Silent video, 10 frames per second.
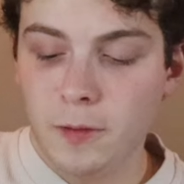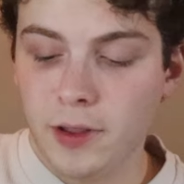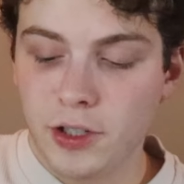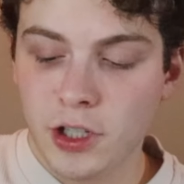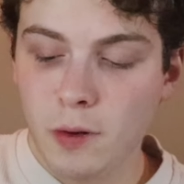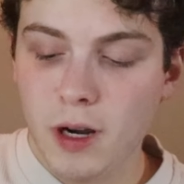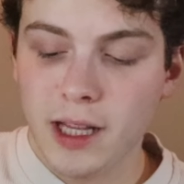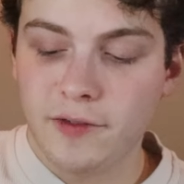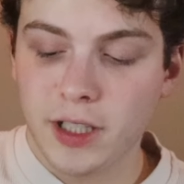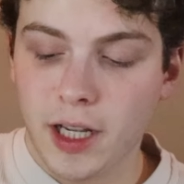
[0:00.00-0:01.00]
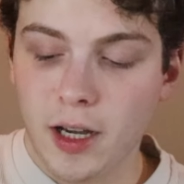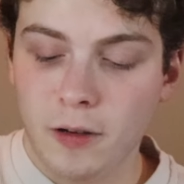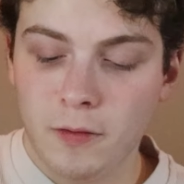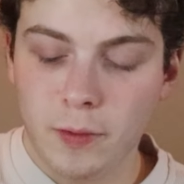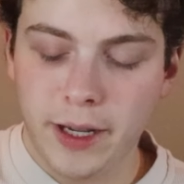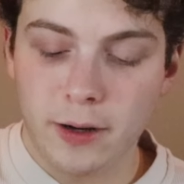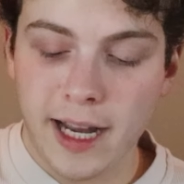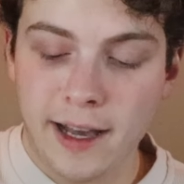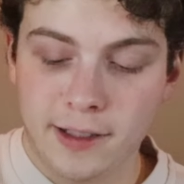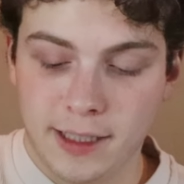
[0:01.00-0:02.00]
when there's nowhere left to go, we go to
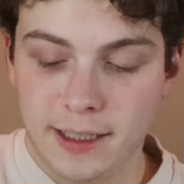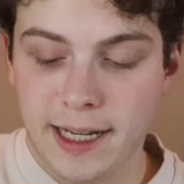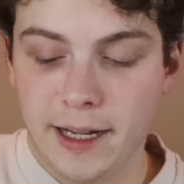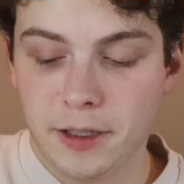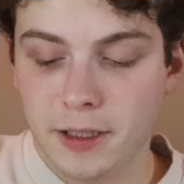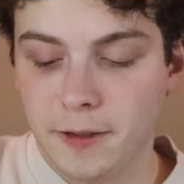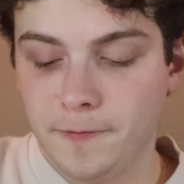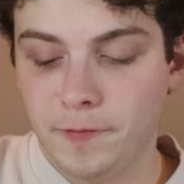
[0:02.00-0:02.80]
Alice's house.